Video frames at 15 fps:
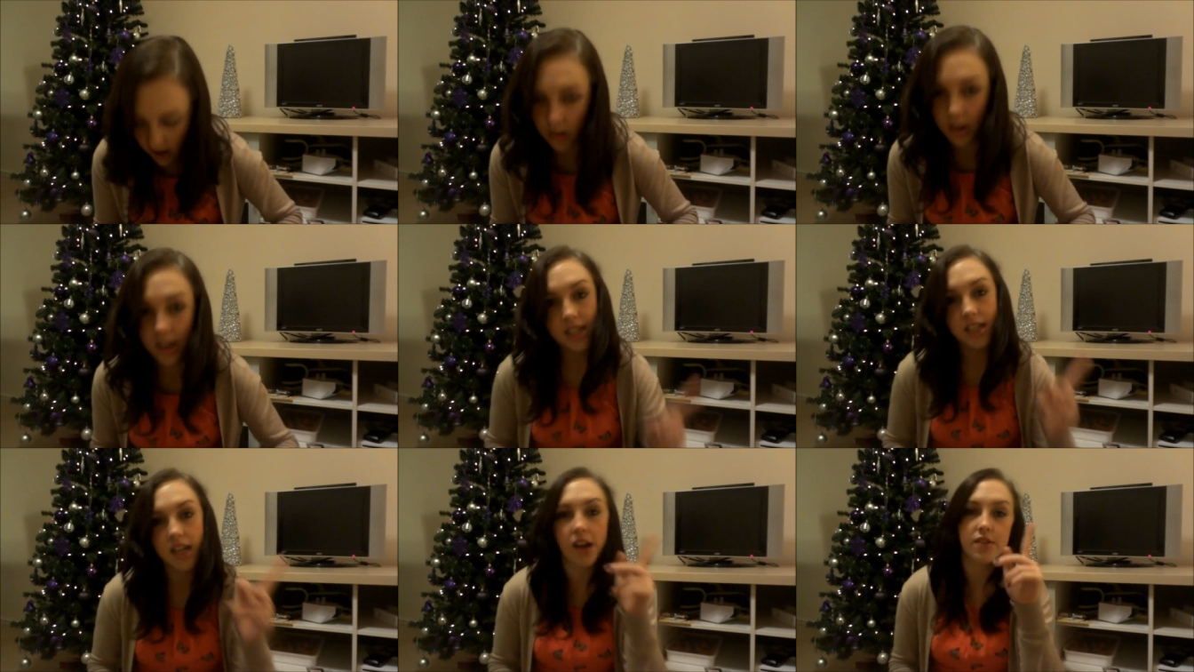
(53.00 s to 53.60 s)

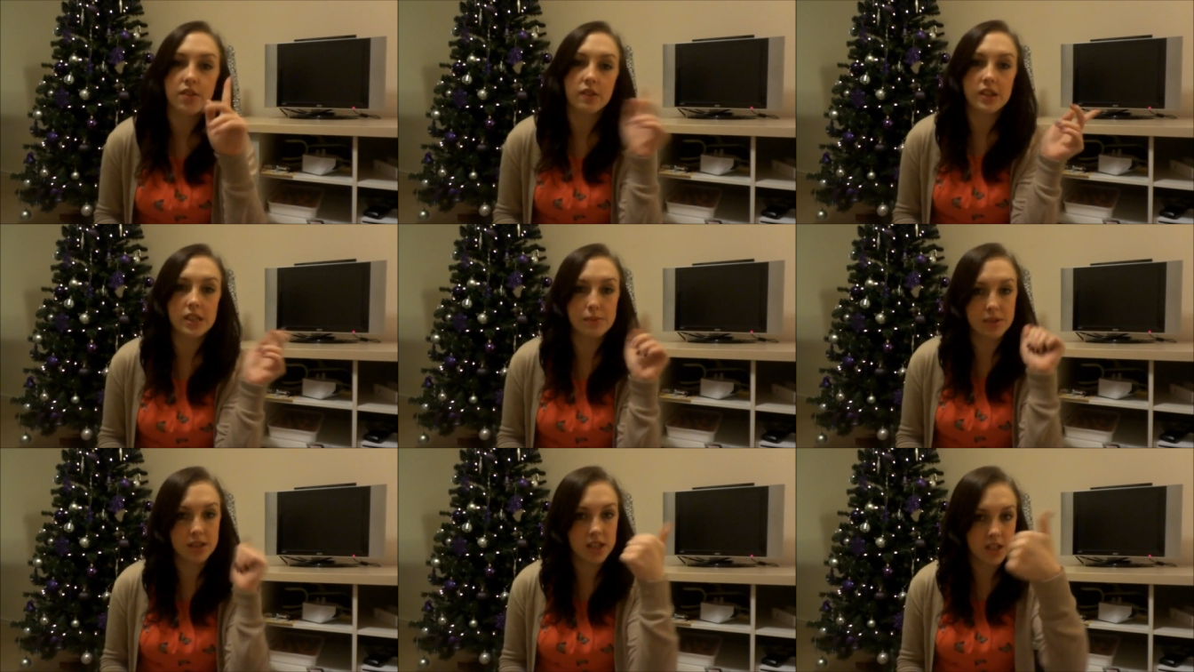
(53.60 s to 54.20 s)
Unless it's after
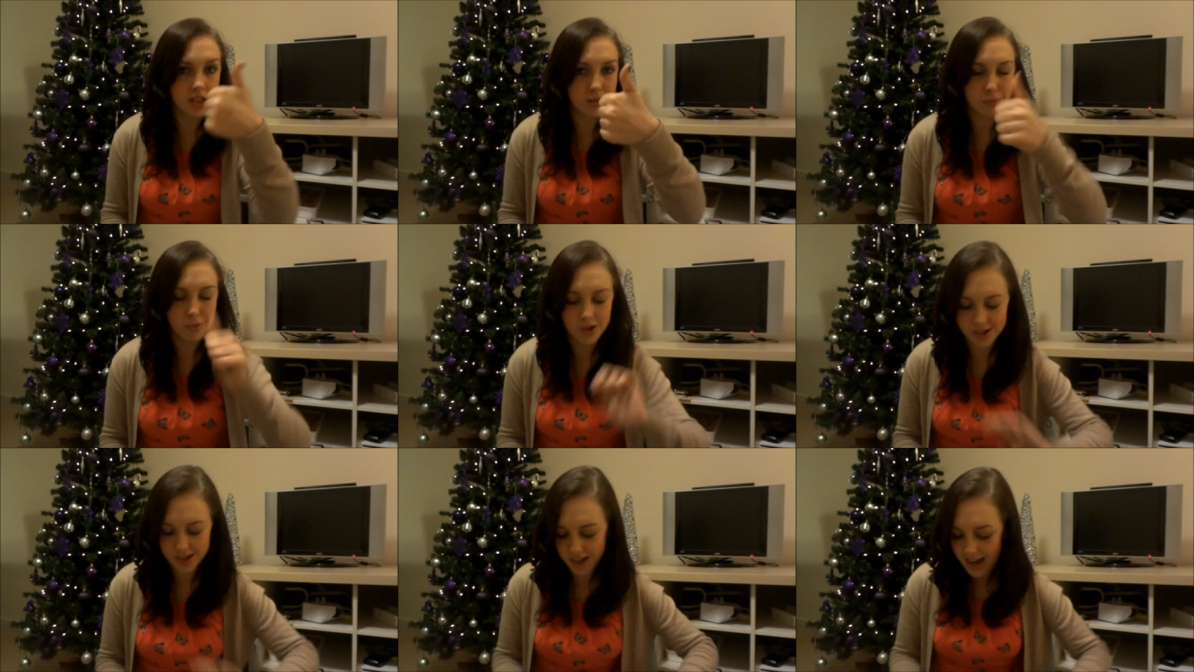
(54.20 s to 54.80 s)
Christmas, then you can
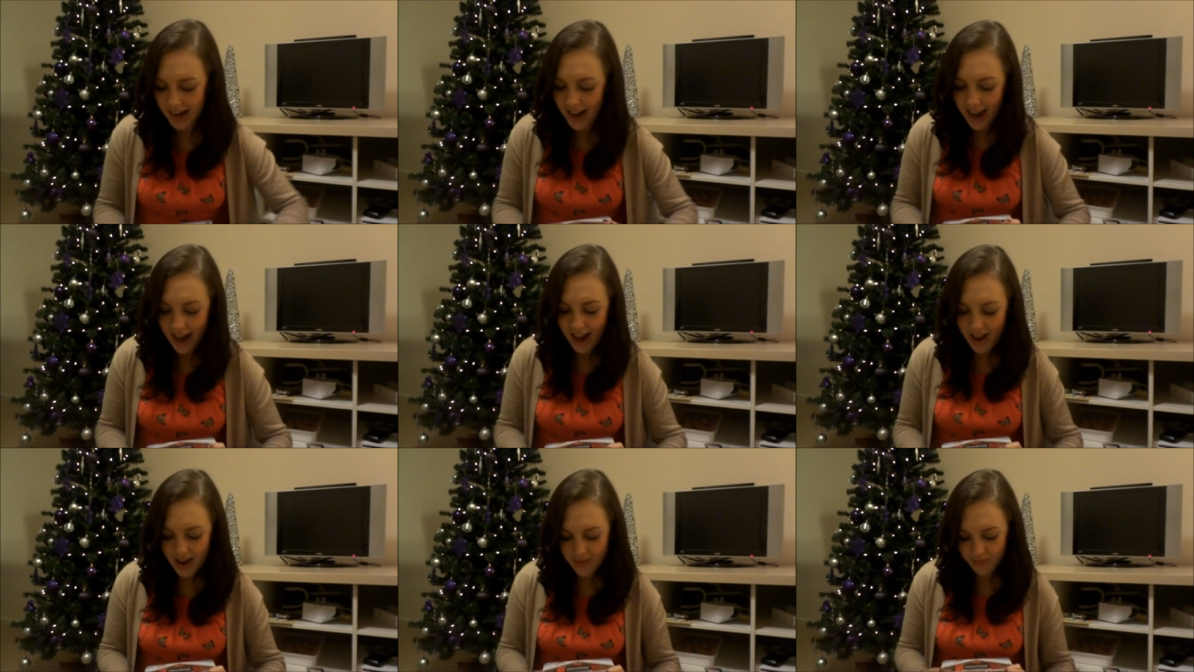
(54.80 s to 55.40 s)
watch.
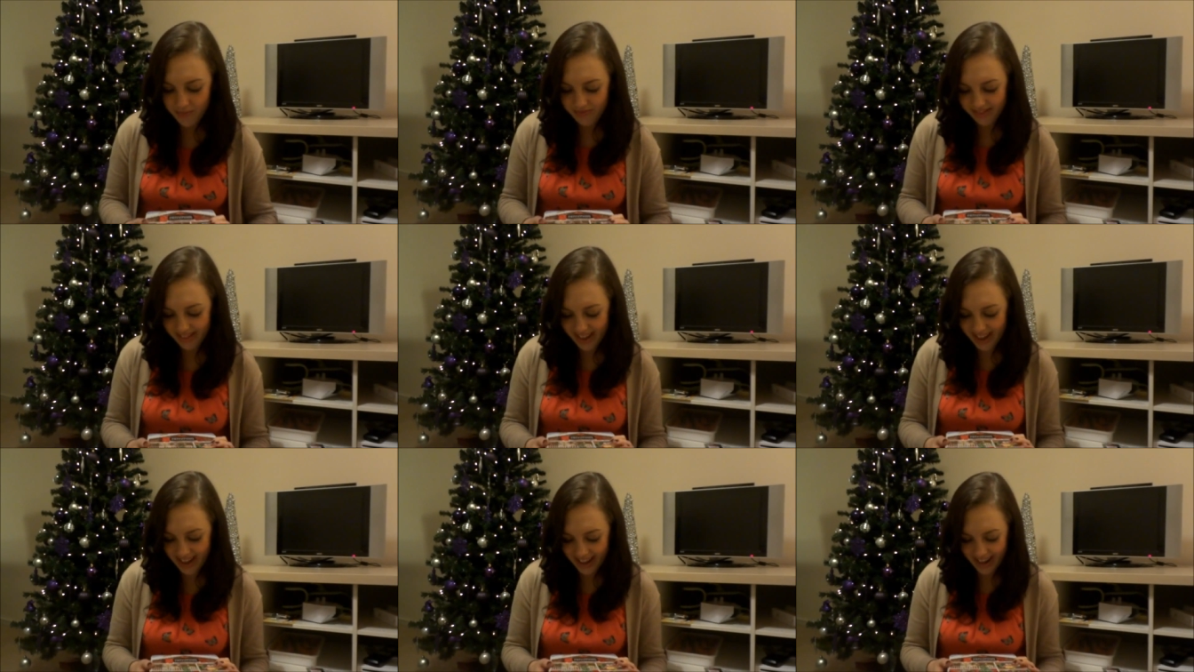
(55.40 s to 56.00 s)

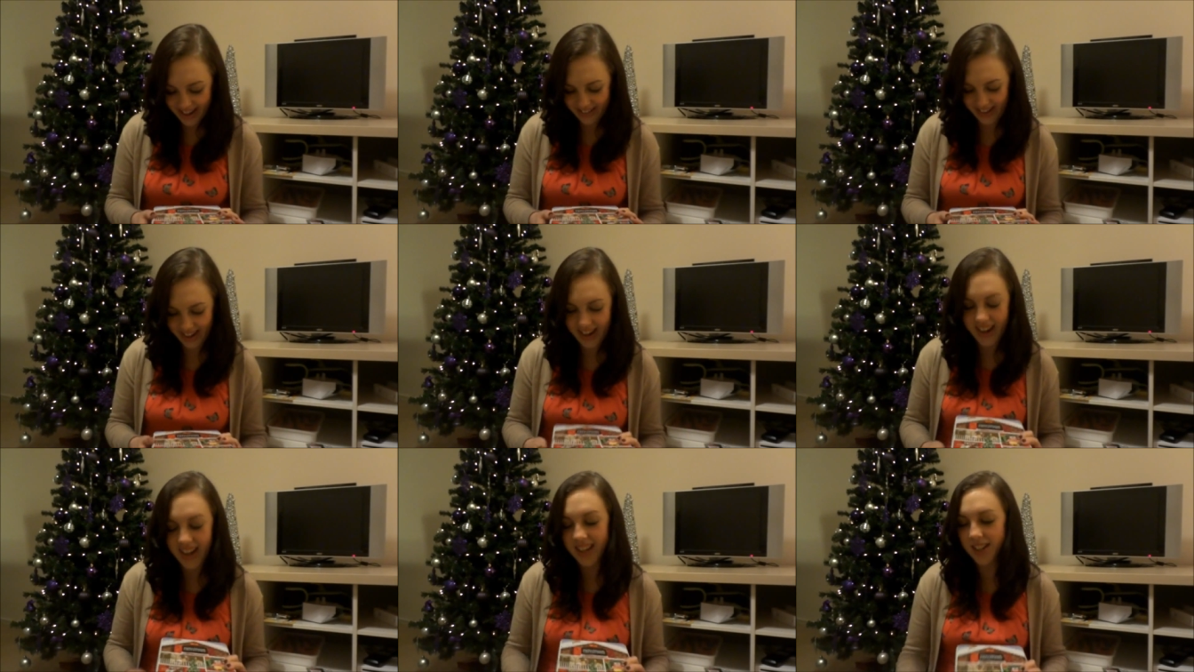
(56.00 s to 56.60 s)
Anyway,
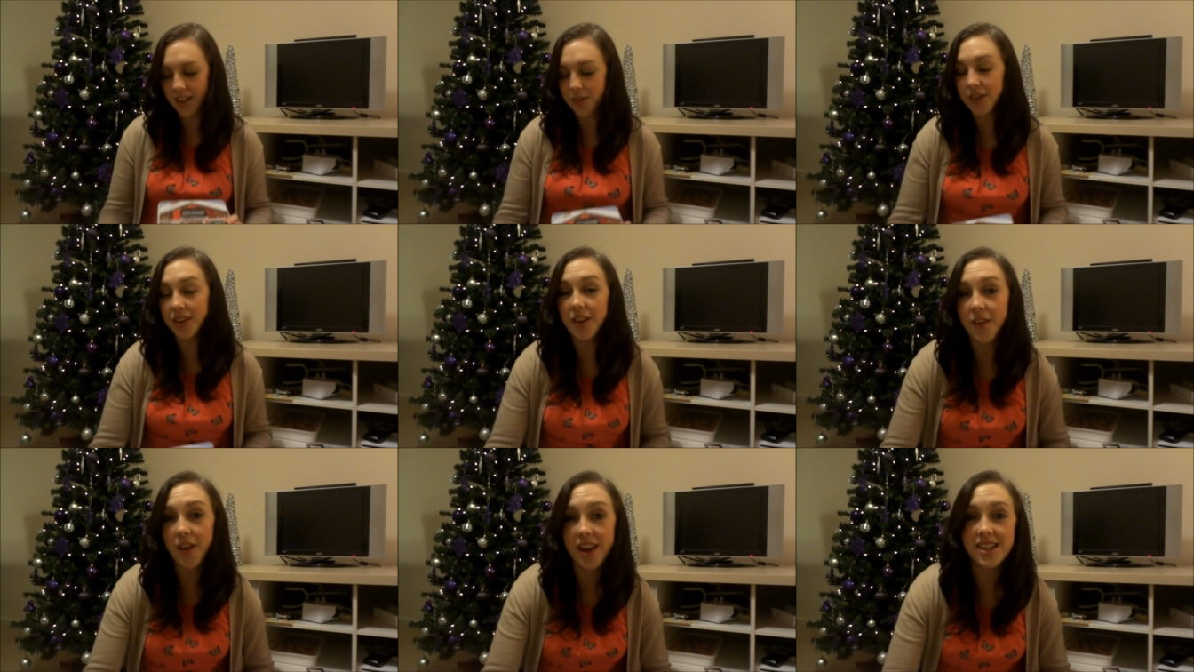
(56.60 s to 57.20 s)
so I'm going to
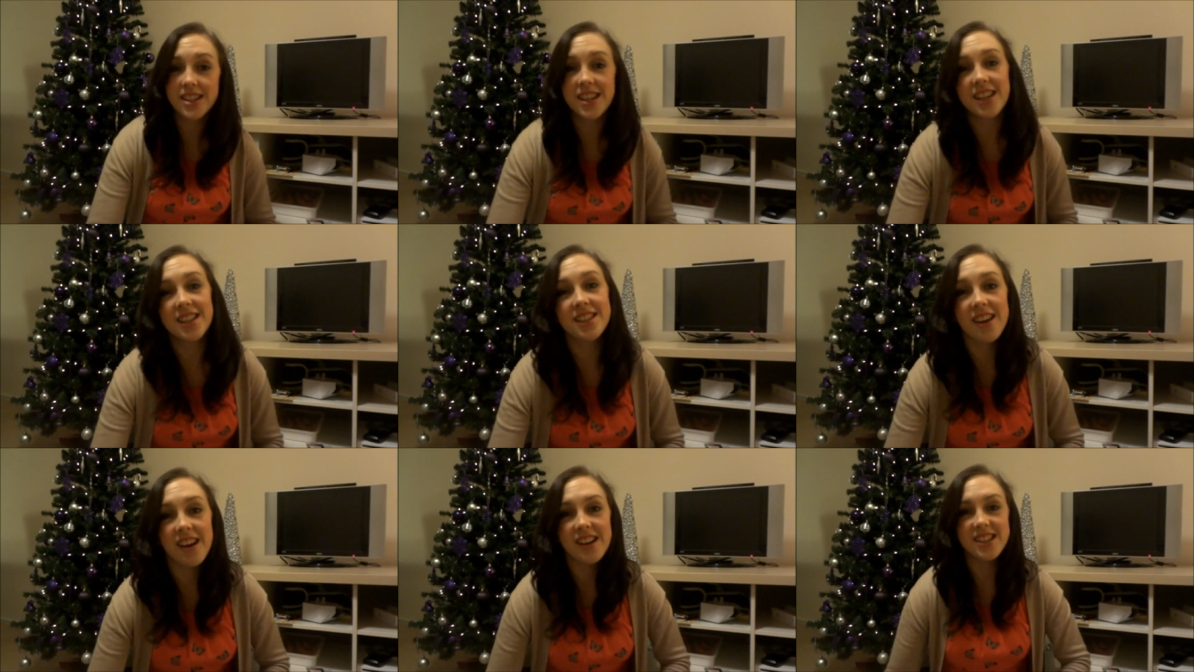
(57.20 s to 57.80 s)
go ahead and get
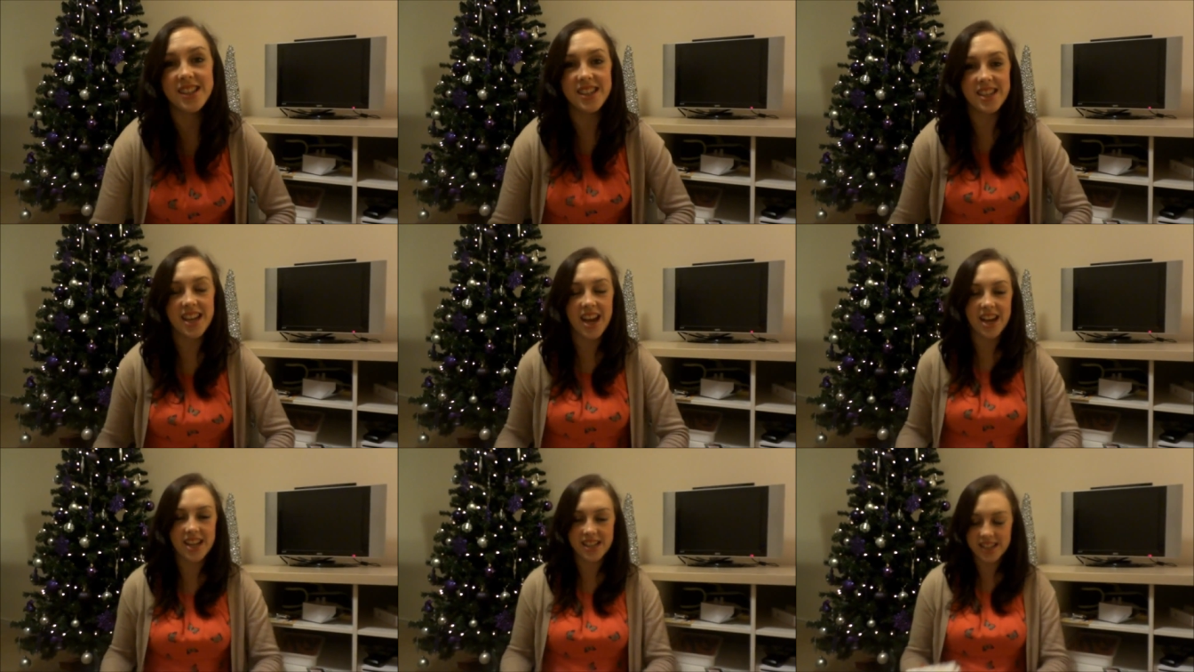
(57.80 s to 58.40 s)
started,
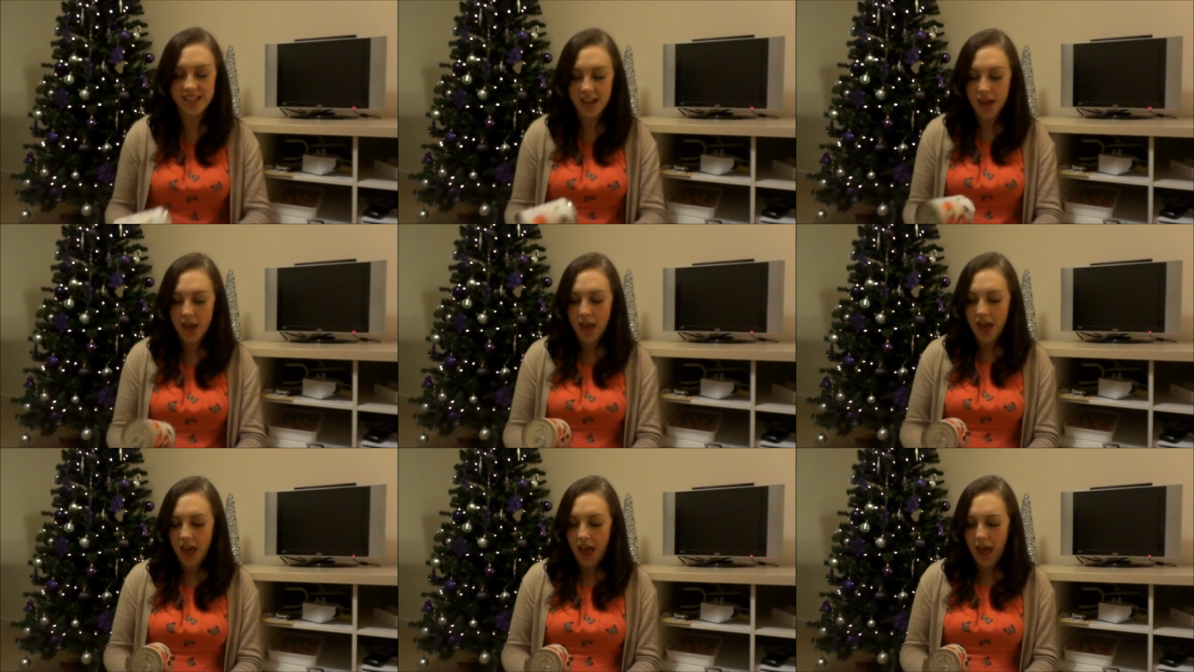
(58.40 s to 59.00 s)
and
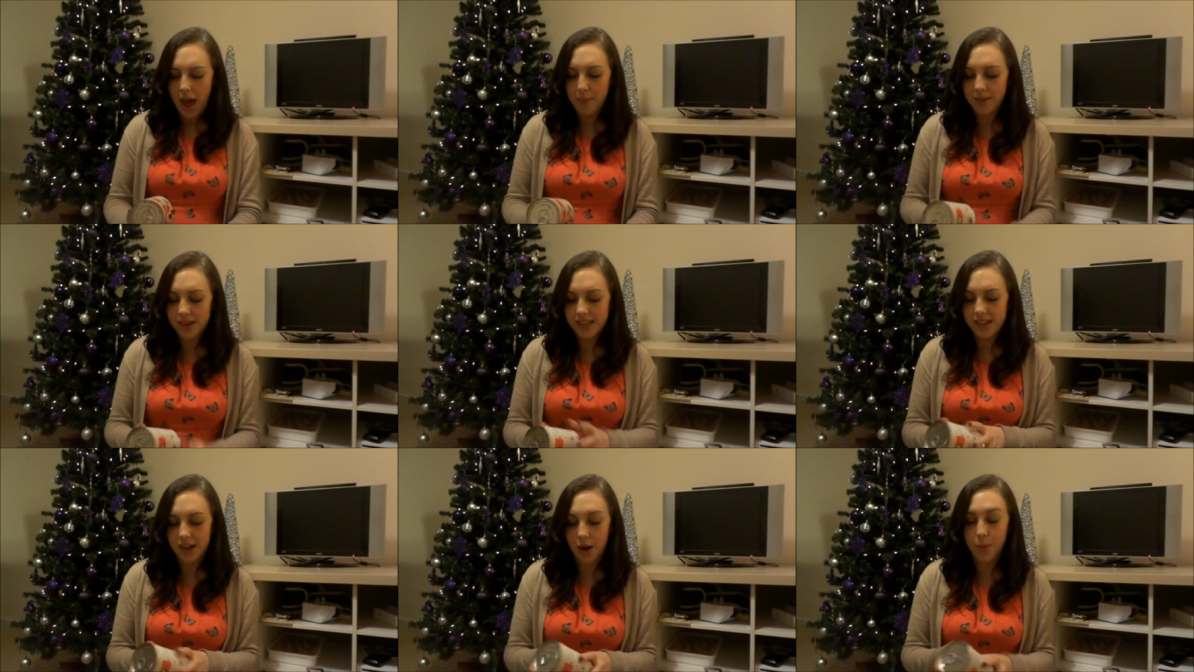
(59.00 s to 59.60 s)
I'm going to
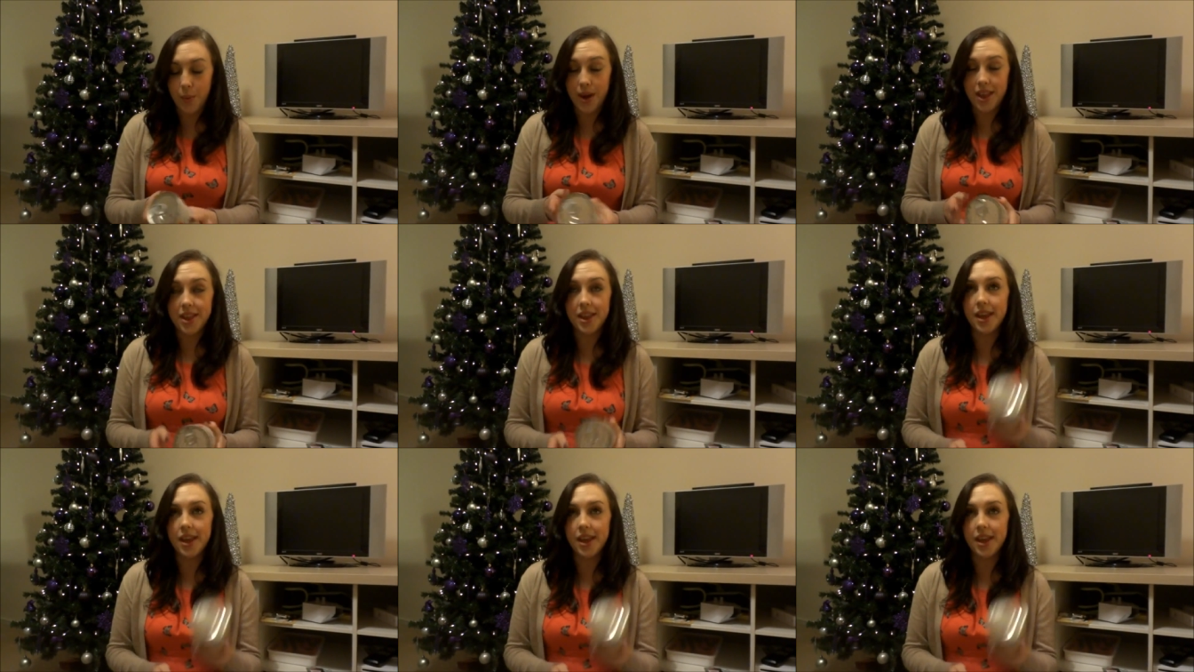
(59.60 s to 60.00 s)
start with